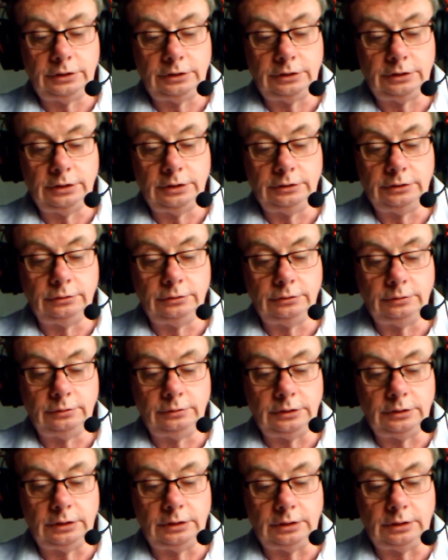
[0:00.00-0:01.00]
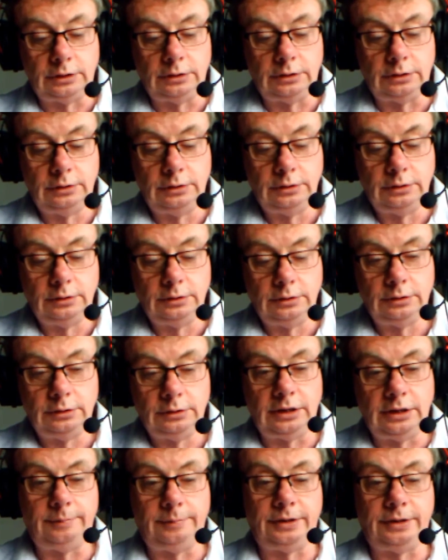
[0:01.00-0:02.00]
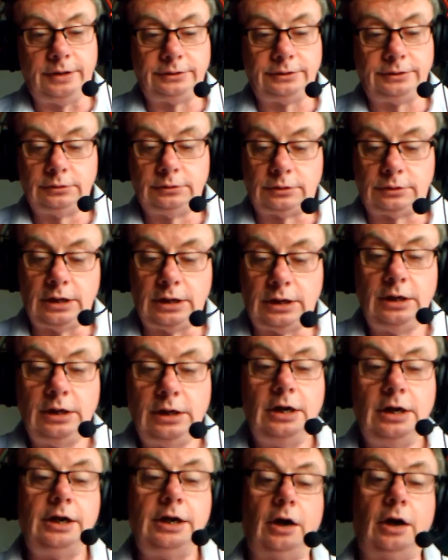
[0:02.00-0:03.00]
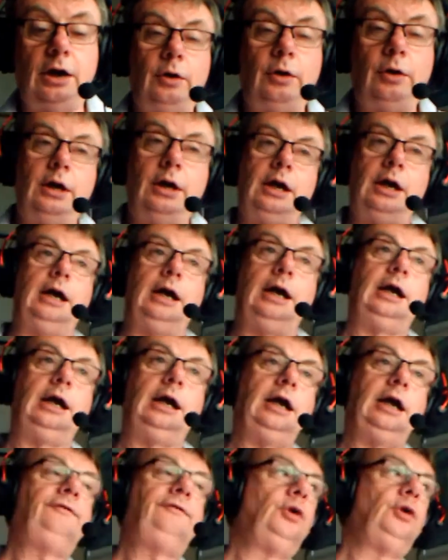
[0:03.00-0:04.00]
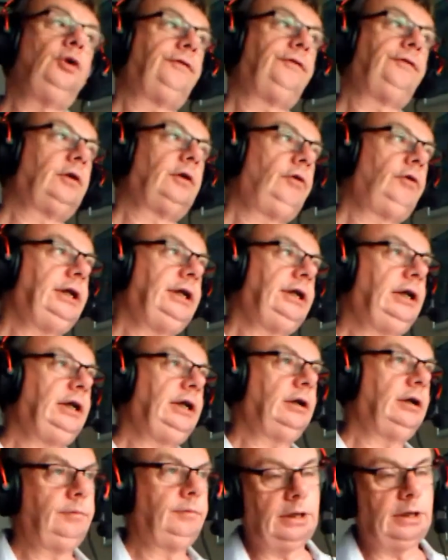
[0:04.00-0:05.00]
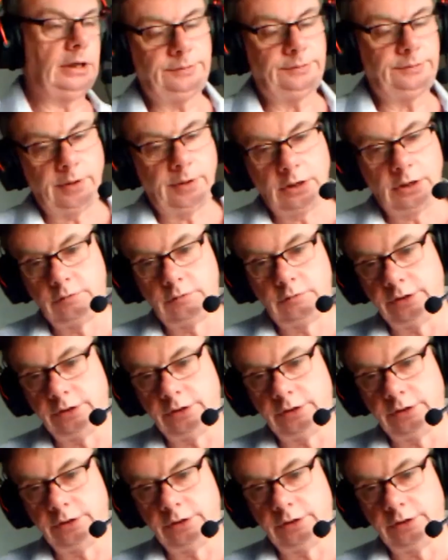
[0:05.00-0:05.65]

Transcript: insert into the database. Okay. Now, if you've already, as part